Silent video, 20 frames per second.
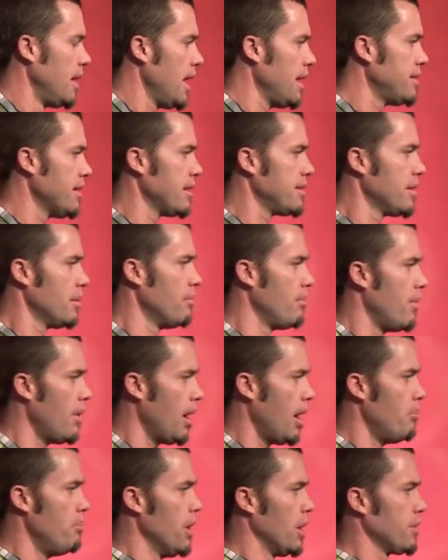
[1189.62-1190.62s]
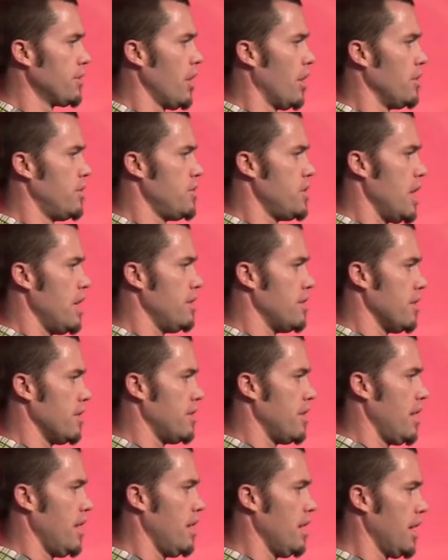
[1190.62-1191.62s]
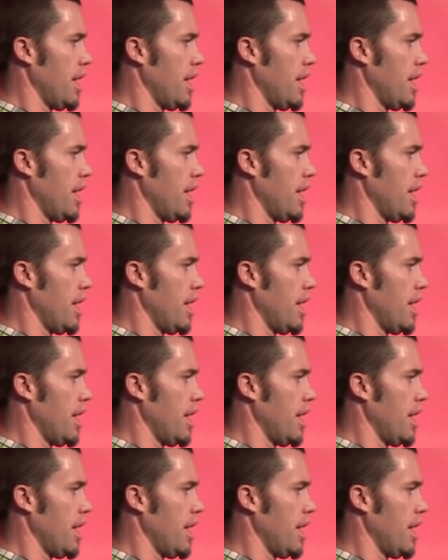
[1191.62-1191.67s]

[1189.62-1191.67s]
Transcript: he's not some uh, milk toast Jesus eh,